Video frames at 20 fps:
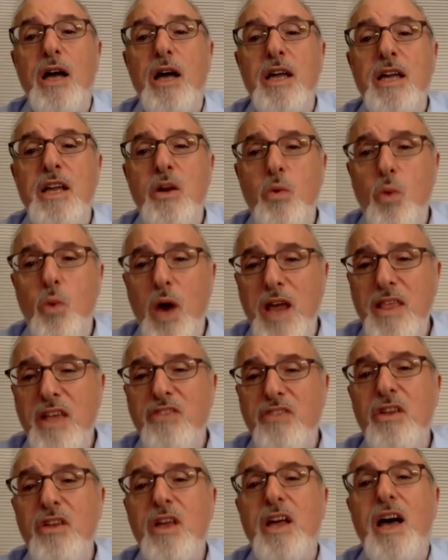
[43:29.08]
in a way
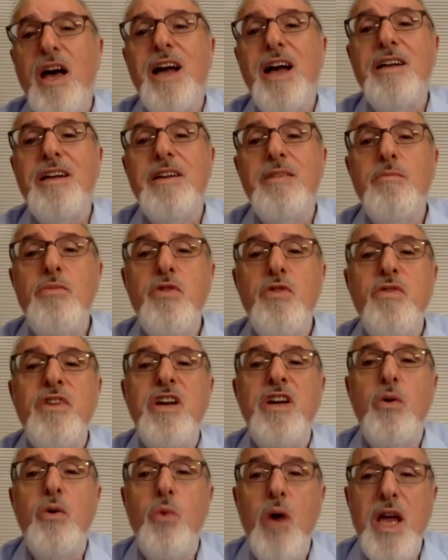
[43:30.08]
that's uh, moving
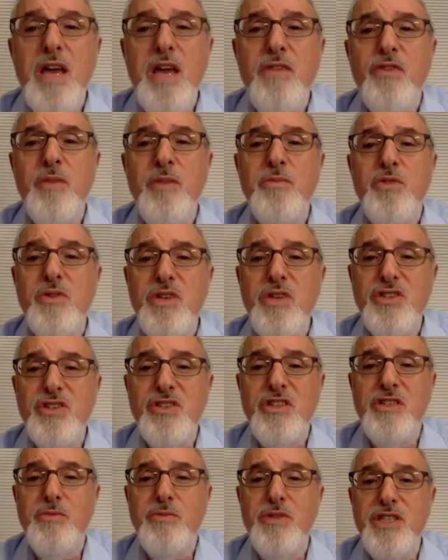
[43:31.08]
away from
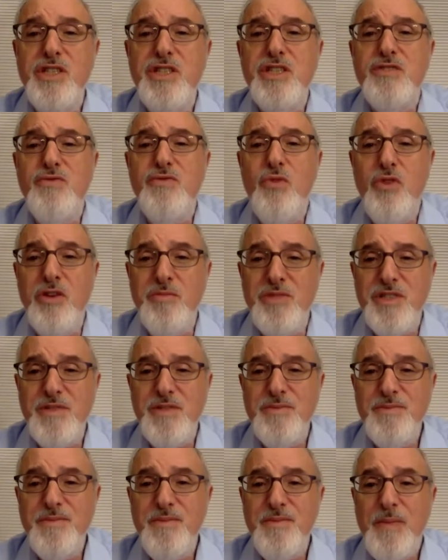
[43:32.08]
traditional religious forms.
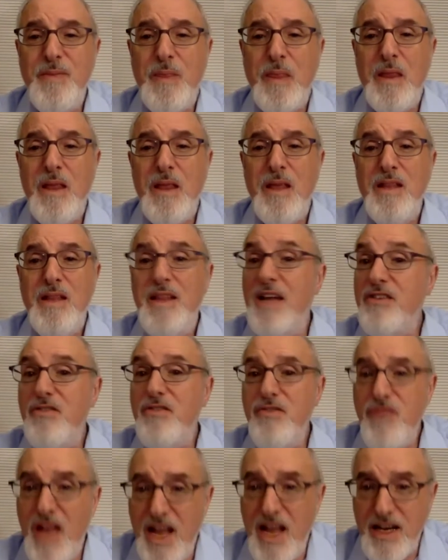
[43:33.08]
That's a
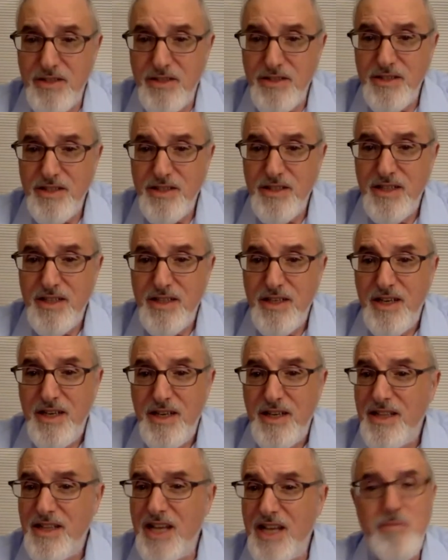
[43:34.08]
fact
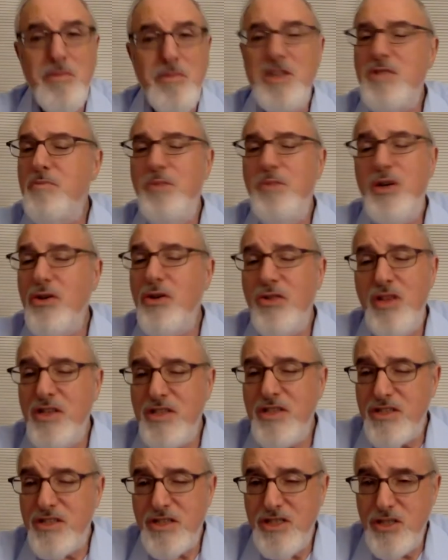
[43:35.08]
that's much bigger than
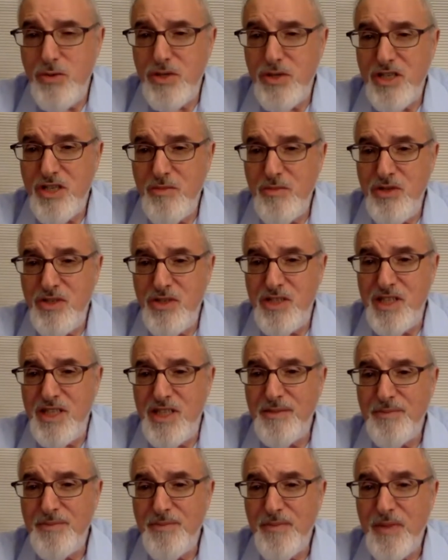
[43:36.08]
just the Jewish community.
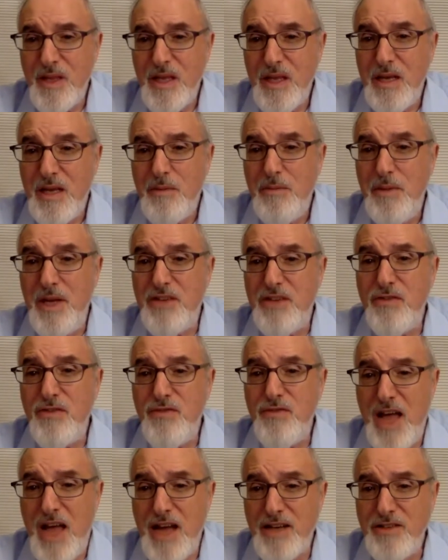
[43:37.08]
It's a
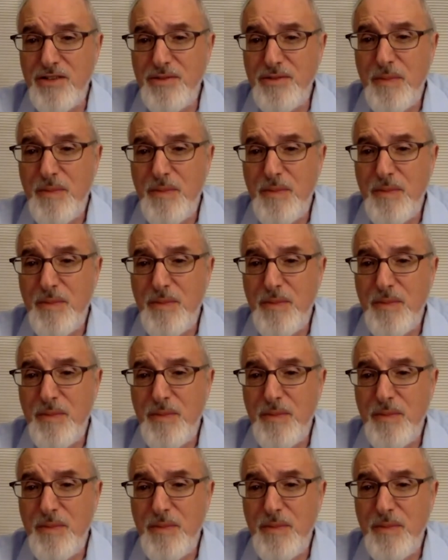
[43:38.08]
fact.